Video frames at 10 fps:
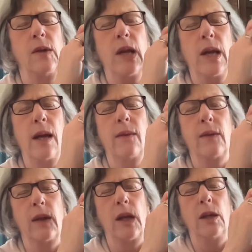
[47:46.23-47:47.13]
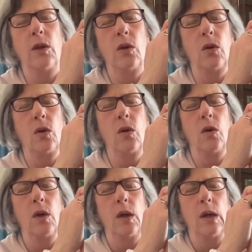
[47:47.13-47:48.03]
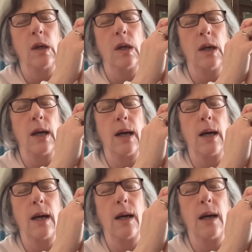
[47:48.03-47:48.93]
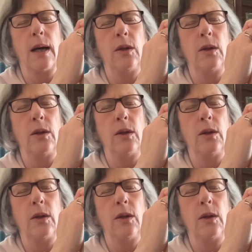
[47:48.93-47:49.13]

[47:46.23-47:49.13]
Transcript: Yeah, it's like you're uh,